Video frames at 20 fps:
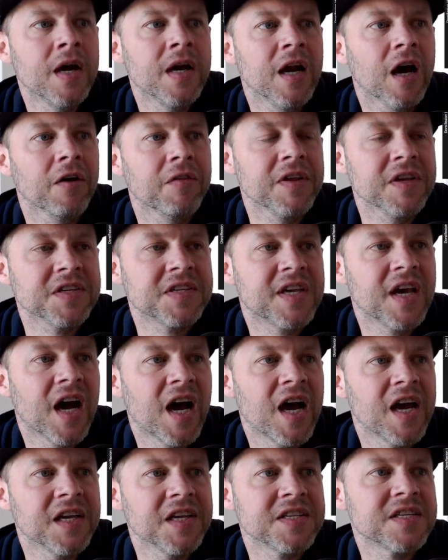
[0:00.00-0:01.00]
Now these
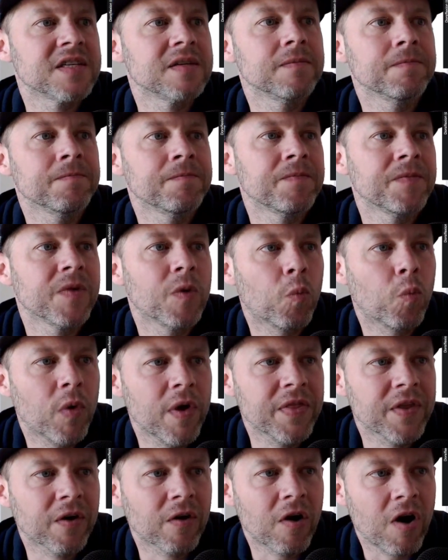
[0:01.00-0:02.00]
guys,
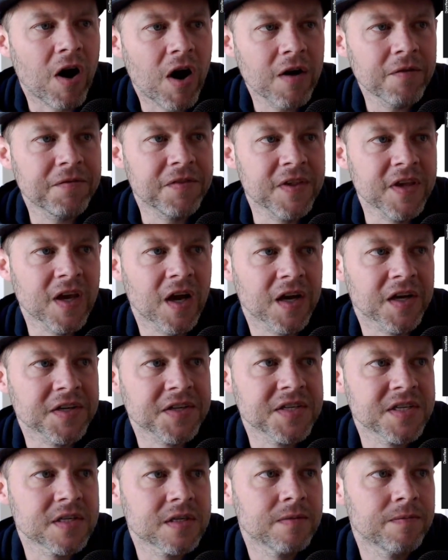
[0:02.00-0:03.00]
when they're off the
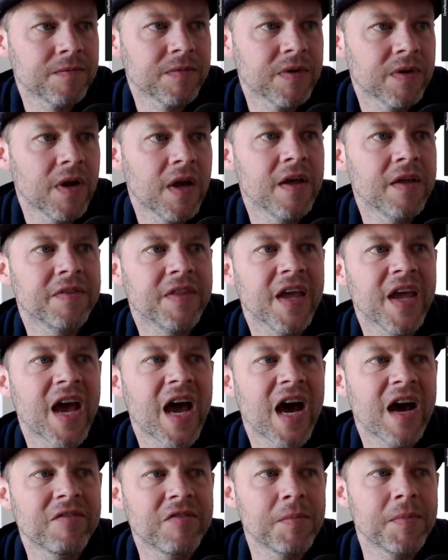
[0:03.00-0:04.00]
ice, they
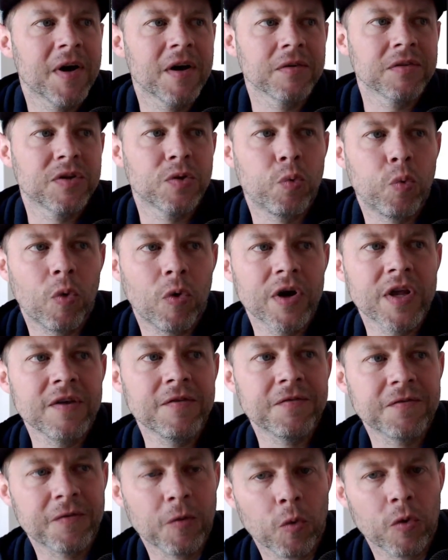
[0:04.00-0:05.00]
have about
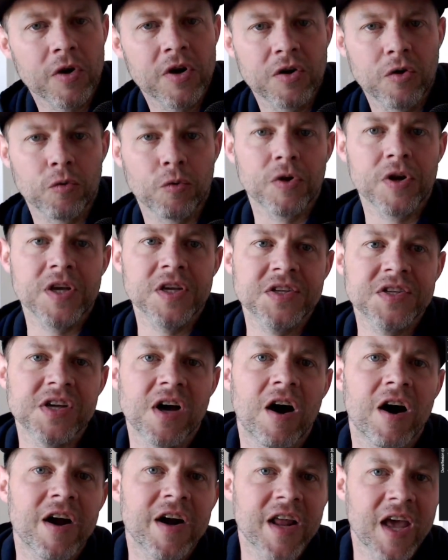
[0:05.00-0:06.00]
24 degrees
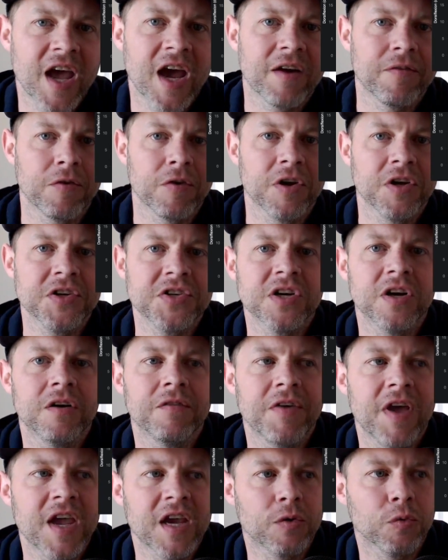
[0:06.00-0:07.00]
on average
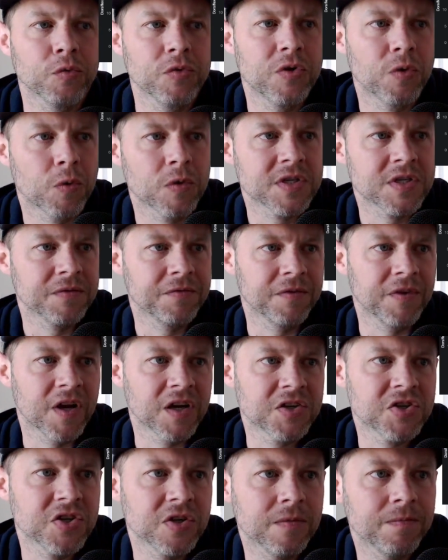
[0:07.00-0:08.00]
of ankle
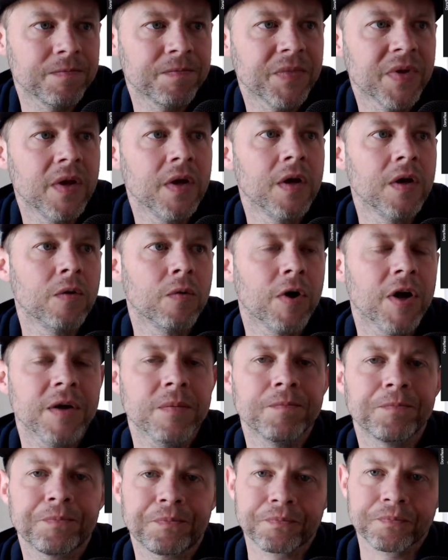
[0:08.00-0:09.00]
dorsiflexion,
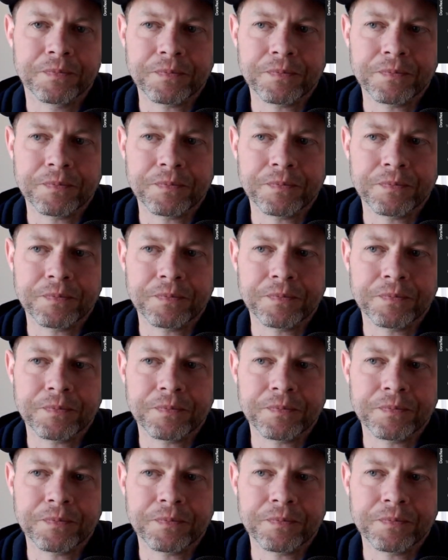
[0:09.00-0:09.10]
right?